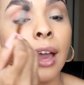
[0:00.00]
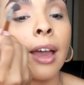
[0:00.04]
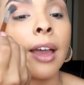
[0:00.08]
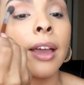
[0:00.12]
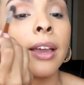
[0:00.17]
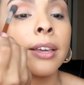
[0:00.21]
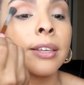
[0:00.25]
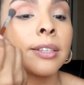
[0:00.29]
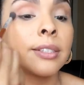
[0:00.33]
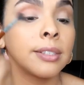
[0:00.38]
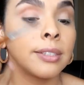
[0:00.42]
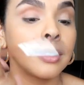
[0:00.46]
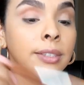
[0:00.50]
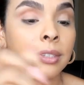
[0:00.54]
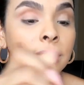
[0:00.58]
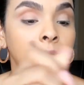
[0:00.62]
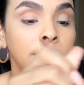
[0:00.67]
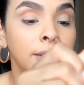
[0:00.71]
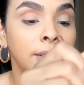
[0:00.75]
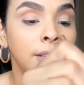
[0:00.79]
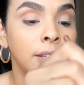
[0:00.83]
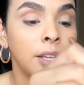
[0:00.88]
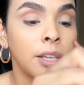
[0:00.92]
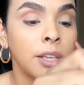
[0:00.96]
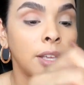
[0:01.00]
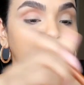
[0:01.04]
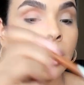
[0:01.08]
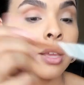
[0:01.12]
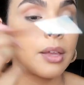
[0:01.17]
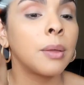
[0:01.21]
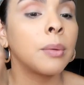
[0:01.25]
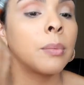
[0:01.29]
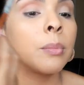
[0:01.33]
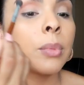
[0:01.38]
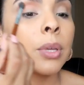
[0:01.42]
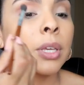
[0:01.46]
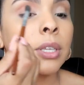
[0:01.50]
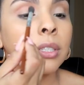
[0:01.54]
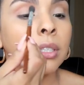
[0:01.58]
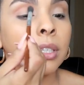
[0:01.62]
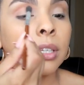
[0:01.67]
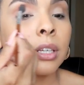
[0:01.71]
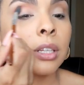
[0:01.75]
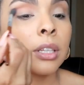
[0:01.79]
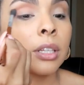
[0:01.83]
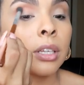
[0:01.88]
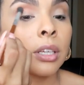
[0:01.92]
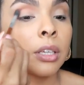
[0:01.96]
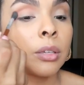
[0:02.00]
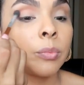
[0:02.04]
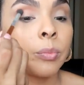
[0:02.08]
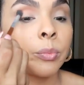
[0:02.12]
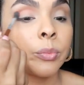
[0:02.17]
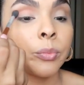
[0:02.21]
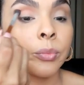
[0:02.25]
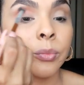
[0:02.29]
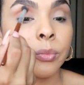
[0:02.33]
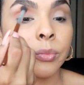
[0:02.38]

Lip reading: eyes, basically.